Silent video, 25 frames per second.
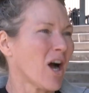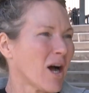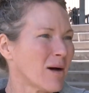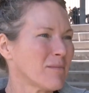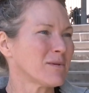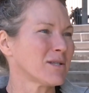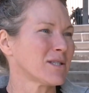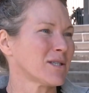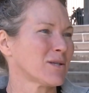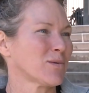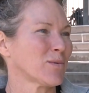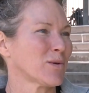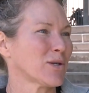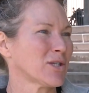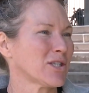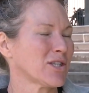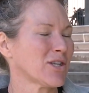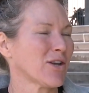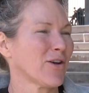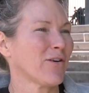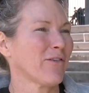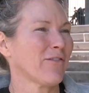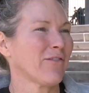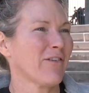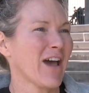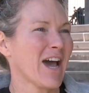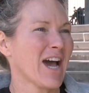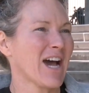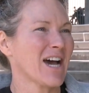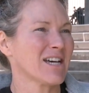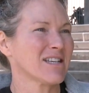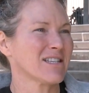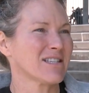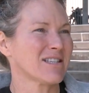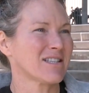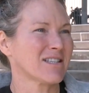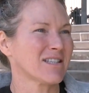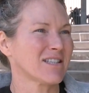cops were so
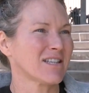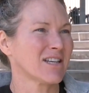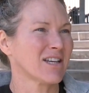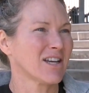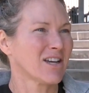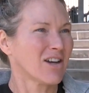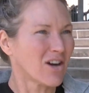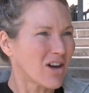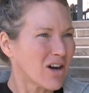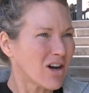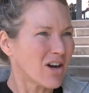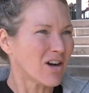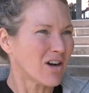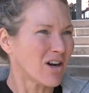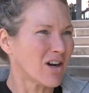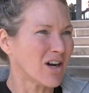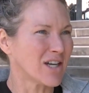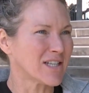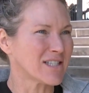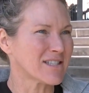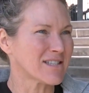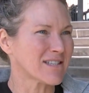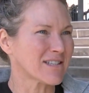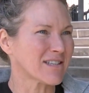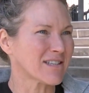fast on